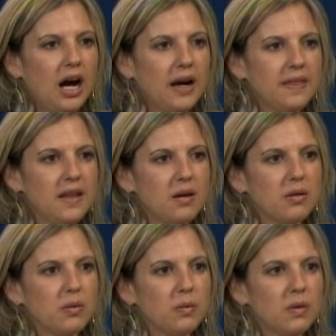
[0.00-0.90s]
I think
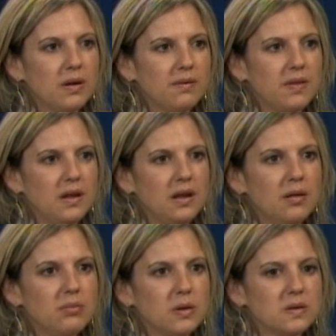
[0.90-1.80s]
one of the
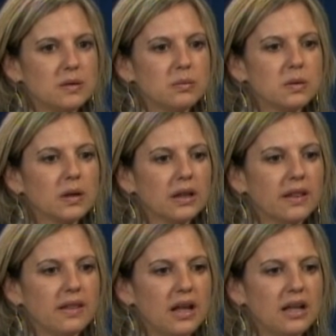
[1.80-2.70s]
most
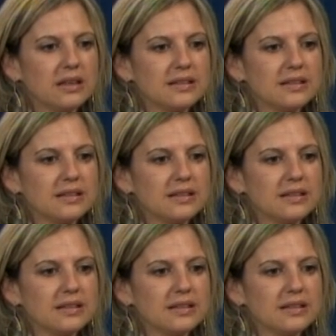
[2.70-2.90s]
important things...